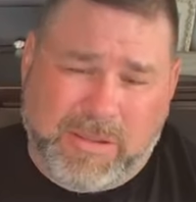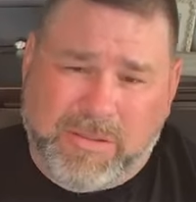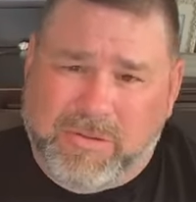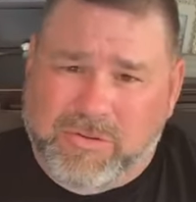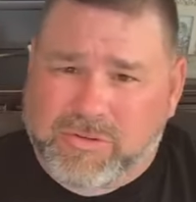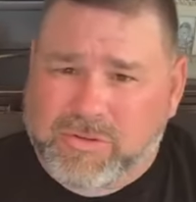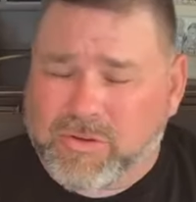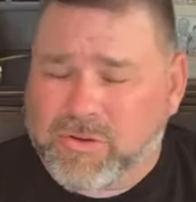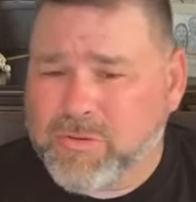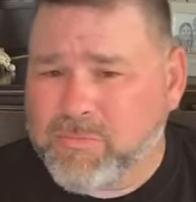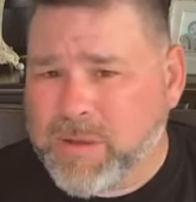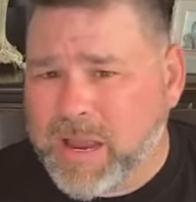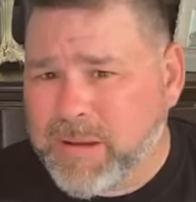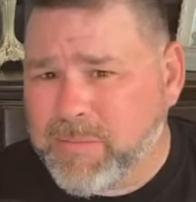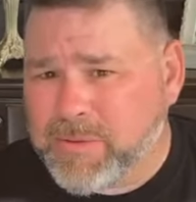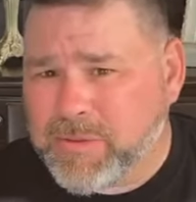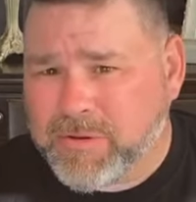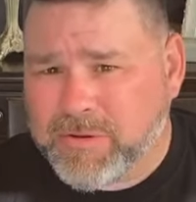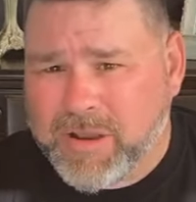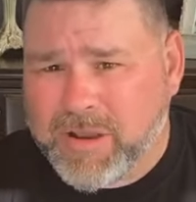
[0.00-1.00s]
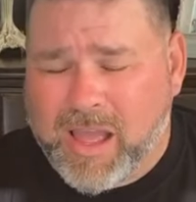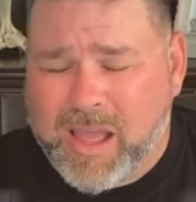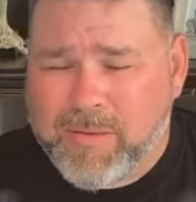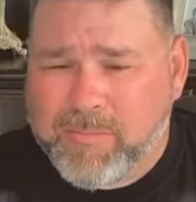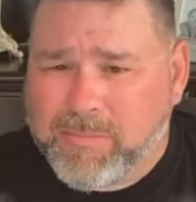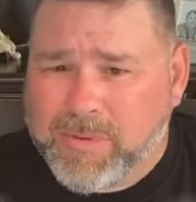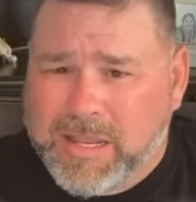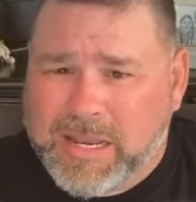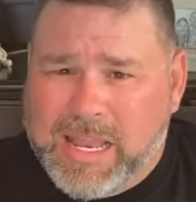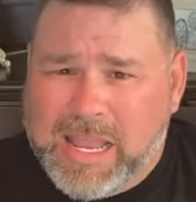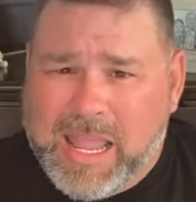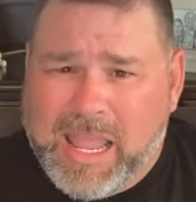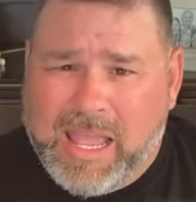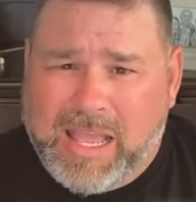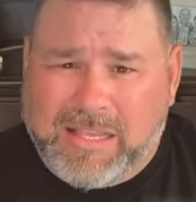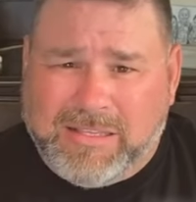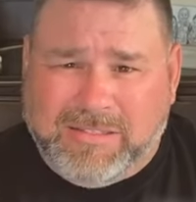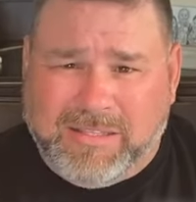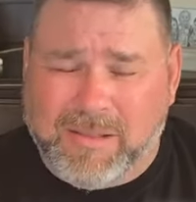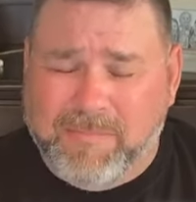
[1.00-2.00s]
they're true, maybe they're not. But
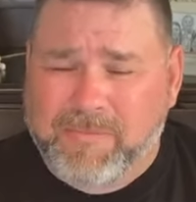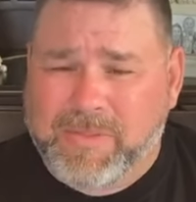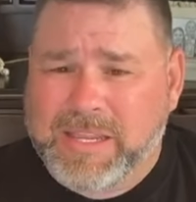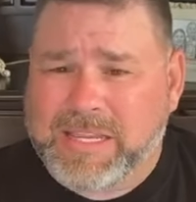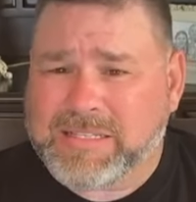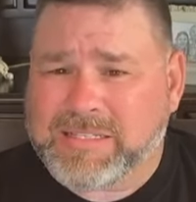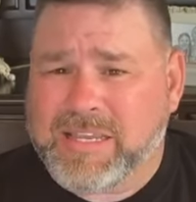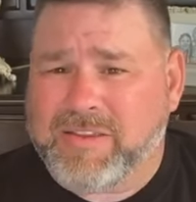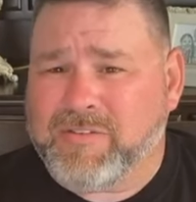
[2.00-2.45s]
some things,